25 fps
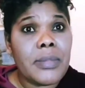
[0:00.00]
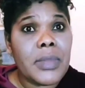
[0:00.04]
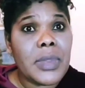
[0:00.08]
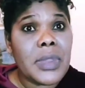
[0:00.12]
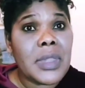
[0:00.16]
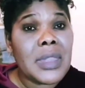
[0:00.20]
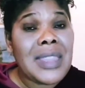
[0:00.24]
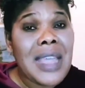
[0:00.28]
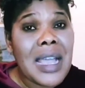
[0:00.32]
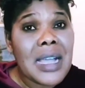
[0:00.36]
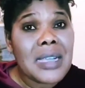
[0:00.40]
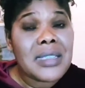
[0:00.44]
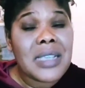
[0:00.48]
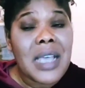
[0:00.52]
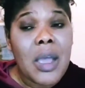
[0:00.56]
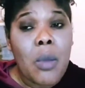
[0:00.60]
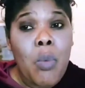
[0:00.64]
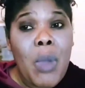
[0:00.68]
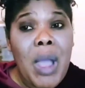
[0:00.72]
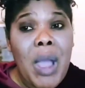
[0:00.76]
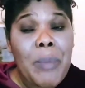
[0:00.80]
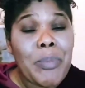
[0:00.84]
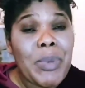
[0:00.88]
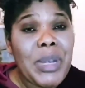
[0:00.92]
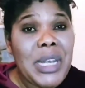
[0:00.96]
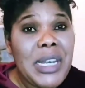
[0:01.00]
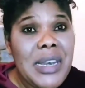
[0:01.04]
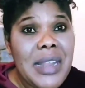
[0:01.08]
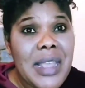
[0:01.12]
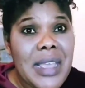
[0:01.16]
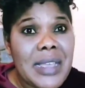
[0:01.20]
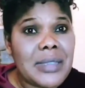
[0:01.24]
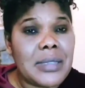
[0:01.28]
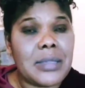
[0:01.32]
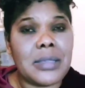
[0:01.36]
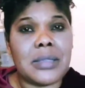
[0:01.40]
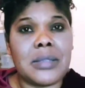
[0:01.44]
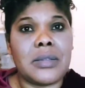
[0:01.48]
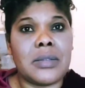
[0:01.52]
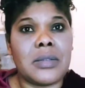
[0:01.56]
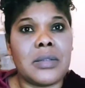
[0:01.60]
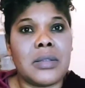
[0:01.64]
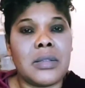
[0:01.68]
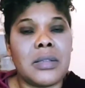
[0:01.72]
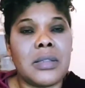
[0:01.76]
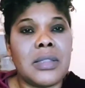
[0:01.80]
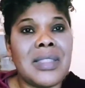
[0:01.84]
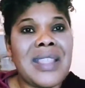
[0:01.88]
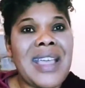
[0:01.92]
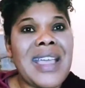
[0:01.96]
that our place.
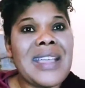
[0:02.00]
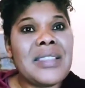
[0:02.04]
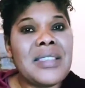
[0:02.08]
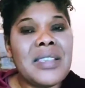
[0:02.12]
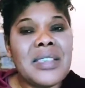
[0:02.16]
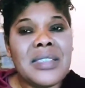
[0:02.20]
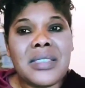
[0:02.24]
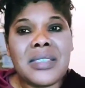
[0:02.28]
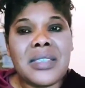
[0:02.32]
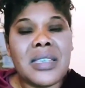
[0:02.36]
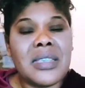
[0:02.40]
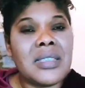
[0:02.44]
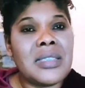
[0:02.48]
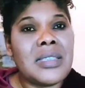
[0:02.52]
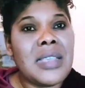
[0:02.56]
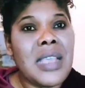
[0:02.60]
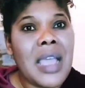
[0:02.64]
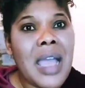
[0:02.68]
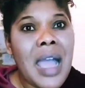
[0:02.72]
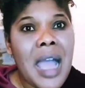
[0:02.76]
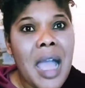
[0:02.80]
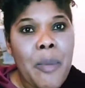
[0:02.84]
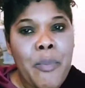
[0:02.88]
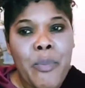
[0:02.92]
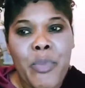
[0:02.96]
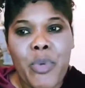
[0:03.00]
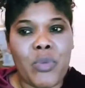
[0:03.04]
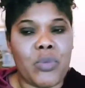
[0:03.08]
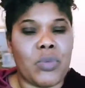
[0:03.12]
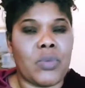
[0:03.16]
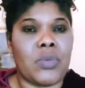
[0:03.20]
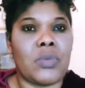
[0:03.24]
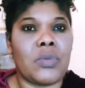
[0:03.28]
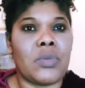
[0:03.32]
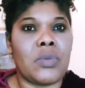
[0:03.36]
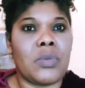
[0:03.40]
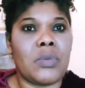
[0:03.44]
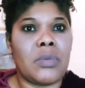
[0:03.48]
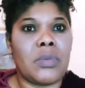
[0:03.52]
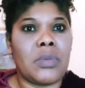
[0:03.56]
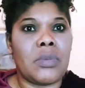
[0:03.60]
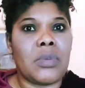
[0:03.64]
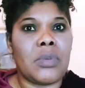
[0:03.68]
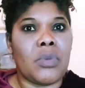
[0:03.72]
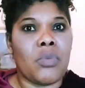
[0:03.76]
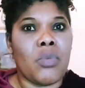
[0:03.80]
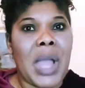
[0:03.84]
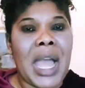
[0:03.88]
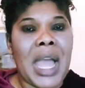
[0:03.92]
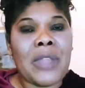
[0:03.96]
Now these things they happen.
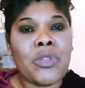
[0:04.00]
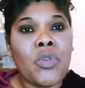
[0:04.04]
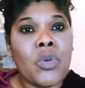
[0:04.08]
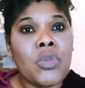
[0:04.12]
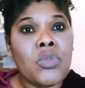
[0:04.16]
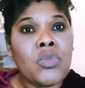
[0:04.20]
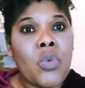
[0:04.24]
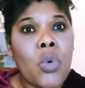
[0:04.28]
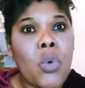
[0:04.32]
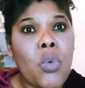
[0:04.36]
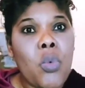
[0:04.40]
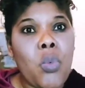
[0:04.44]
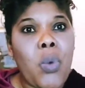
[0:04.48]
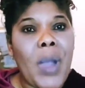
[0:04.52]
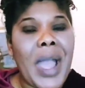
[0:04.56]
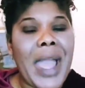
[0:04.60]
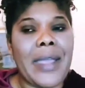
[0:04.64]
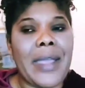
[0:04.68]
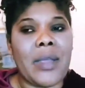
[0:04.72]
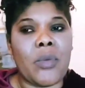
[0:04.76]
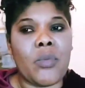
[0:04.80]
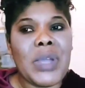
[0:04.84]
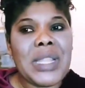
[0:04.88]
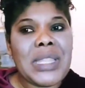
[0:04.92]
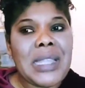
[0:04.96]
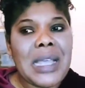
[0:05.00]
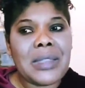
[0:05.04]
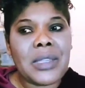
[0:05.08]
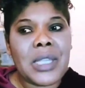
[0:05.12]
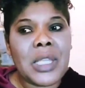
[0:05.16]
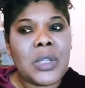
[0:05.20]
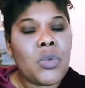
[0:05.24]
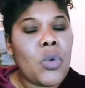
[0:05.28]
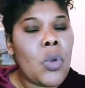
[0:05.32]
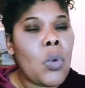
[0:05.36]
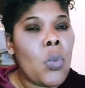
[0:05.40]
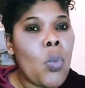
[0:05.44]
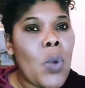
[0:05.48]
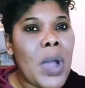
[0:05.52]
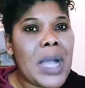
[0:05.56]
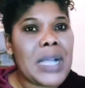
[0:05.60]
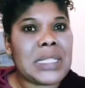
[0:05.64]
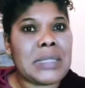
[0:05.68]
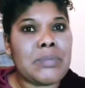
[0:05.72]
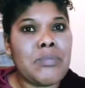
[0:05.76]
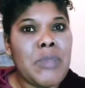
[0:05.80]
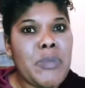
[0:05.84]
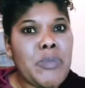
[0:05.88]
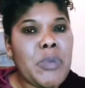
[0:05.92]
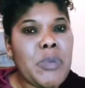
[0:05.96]
I don't know why. Whether they don't
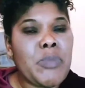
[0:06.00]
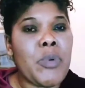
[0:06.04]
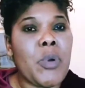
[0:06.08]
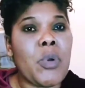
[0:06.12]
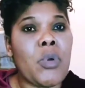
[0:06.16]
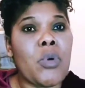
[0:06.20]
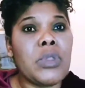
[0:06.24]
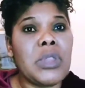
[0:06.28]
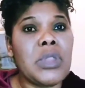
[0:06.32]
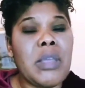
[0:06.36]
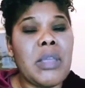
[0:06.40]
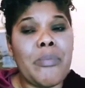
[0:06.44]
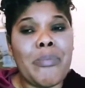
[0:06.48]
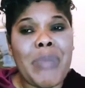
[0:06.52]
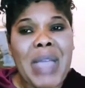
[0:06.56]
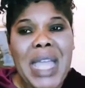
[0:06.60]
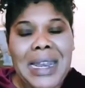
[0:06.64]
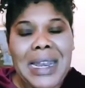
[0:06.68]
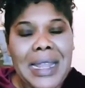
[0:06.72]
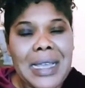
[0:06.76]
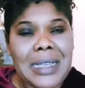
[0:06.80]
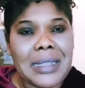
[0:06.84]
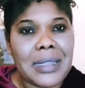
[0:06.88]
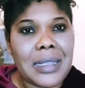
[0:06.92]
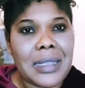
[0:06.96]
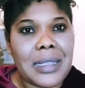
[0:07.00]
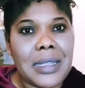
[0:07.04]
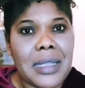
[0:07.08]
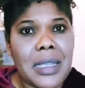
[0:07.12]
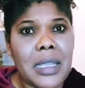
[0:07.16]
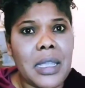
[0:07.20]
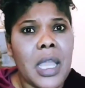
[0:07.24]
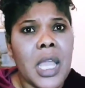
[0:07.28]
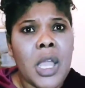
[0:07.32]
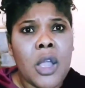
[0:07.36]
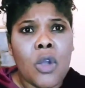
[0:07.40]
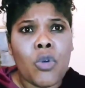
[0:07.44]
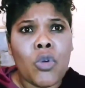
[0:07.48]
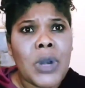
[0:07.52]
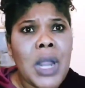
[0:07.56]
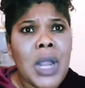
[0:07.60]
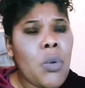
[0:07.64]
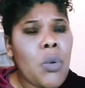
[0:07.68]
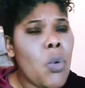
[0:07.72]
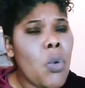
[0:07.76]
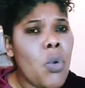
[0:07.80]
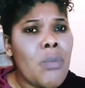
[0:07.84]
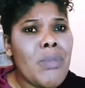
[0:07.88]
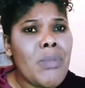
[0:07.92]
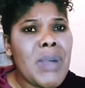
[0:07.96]
want make people come they buy land again. When I
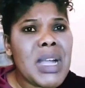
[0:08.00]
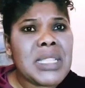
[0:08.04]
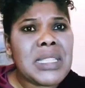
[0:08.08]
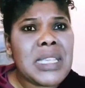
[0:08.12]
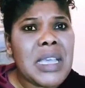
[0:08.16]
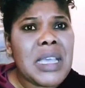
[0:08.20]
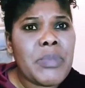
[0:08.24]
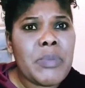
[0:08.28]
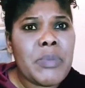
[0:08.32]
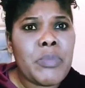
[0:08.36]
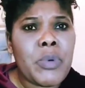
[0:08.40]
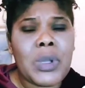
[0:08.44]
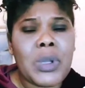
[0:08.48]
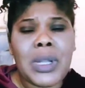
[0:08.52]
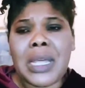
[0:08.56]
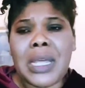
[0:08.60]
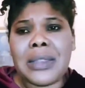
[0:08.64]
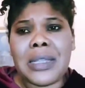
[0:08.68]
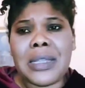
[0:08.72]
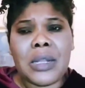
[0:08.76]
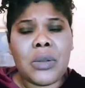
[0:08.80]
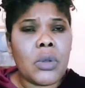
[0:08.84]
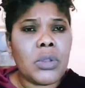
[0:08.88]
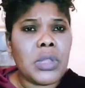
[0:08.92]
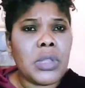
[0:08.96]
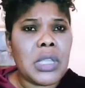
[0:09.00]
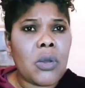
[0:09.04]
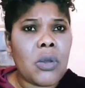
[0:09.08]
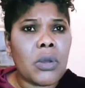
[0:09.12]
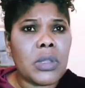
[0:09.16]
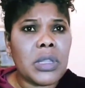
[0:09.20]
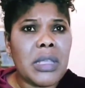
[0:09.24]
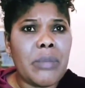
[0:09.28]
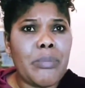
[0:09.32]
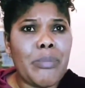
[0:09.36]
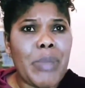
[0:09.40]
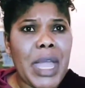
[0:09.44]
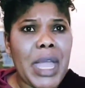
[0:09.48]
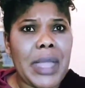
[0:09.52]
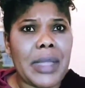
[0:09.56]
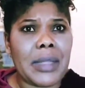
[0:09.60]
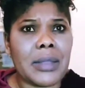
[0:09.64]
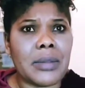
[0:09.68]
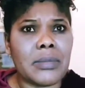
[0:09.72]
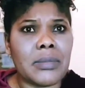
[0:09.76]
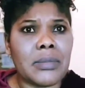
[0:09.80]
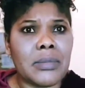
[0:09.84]
go come and tell people now, they know they come they buy.